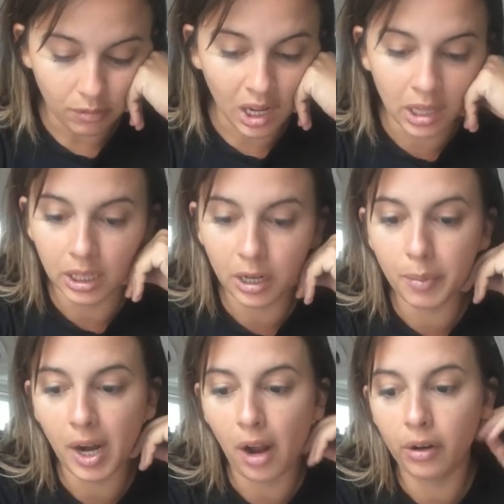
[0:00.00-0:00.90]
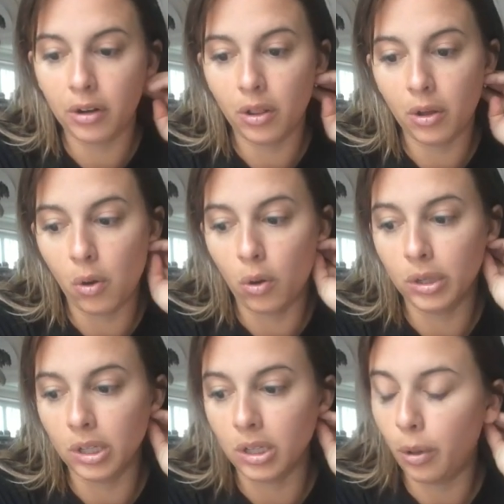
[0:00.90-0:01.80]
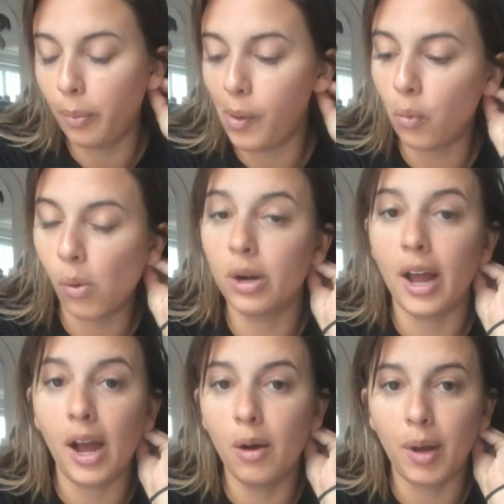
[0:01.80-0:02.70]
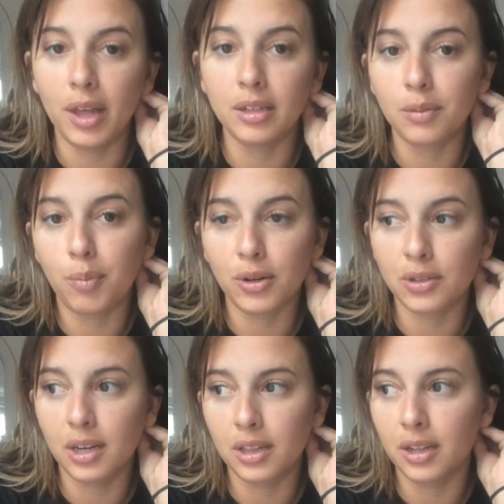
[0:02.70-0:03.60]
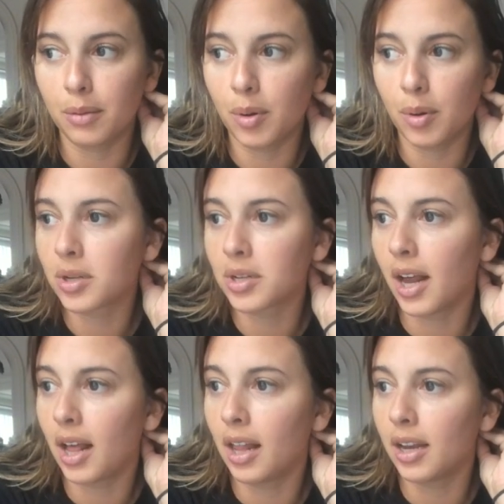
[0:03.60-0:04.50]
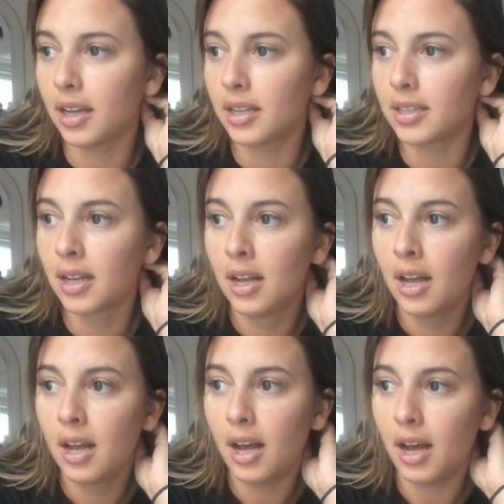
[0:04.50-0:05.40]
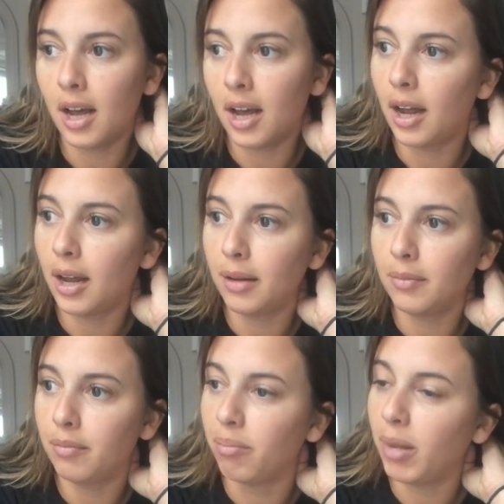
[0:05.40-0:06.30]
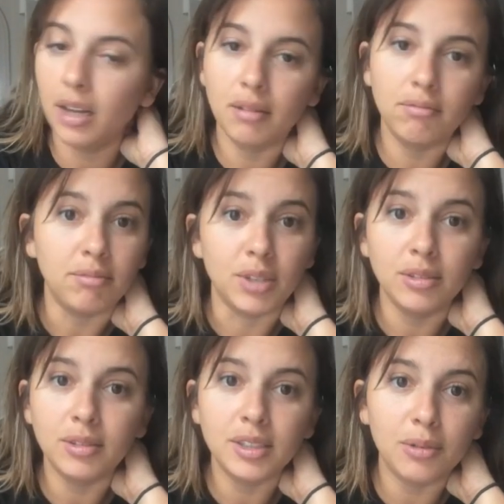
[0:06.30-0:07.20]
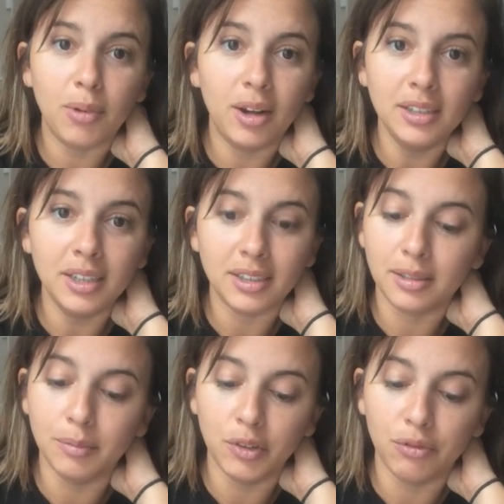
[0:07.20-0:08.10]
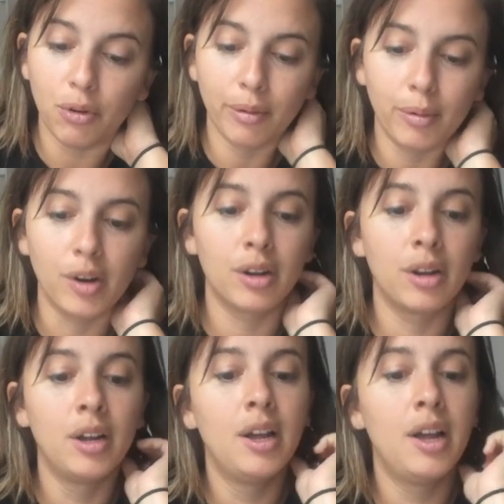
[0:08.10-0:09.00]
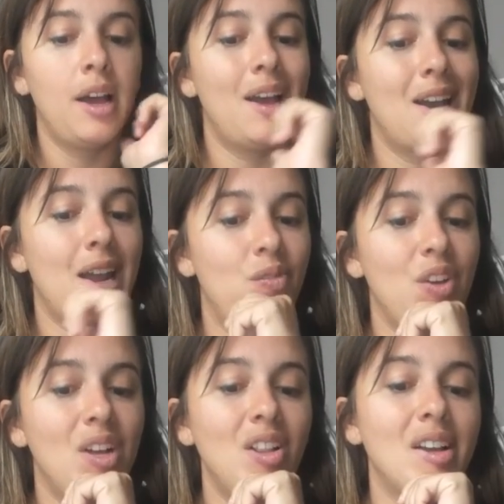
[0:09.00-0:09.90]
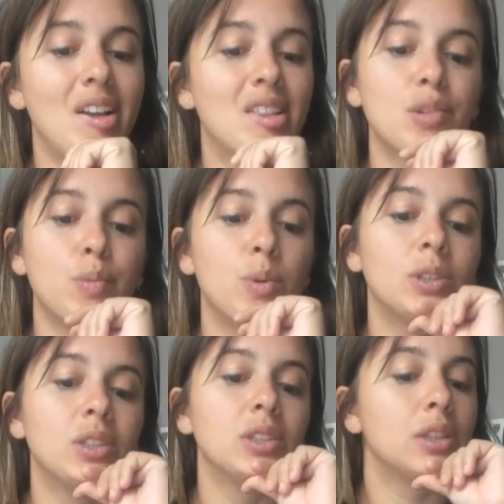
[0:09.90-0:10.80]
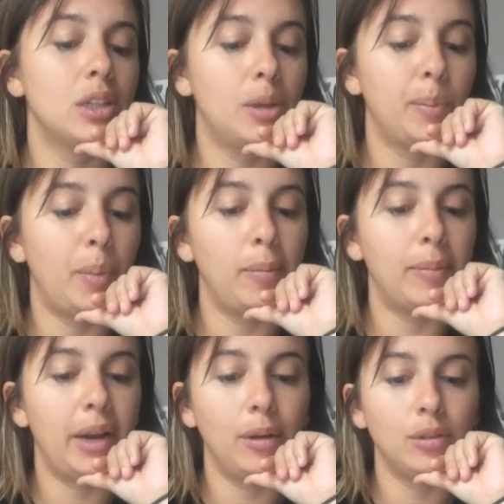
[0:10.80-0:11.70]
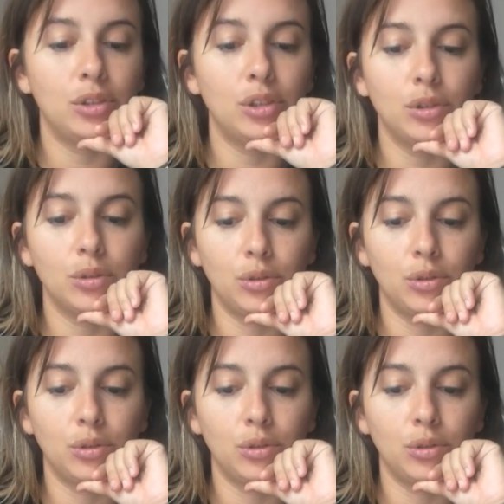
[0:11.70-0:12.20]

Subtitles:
A little bit out in the cold. A little bit worn out by this person and their personalities. But you still want this to move forward. And I feel like this person's a little bummed out too.